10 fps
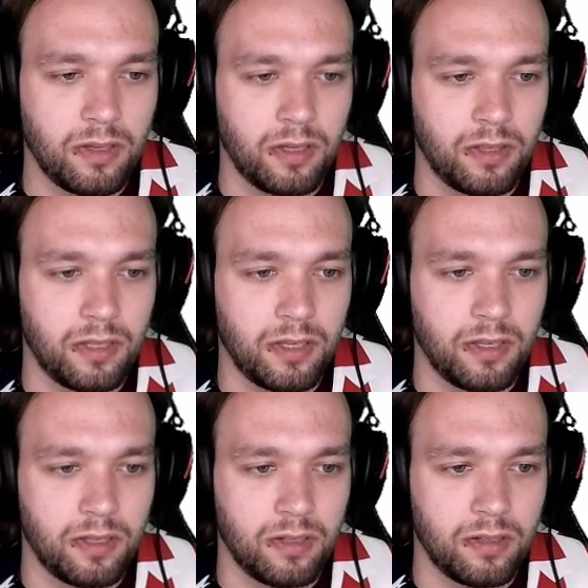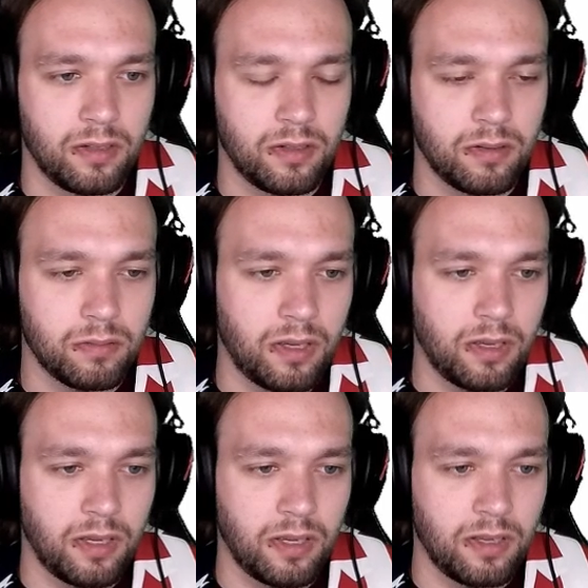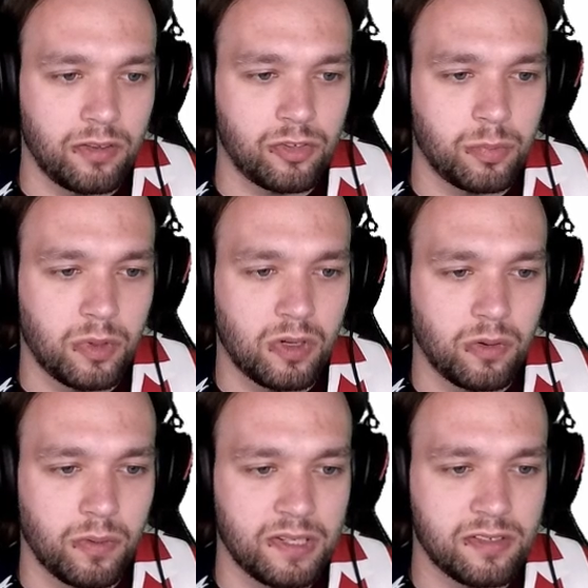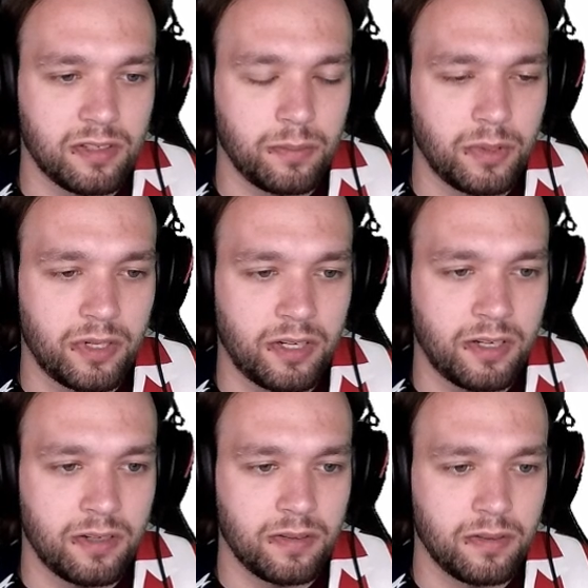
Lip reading: and then a small resting bar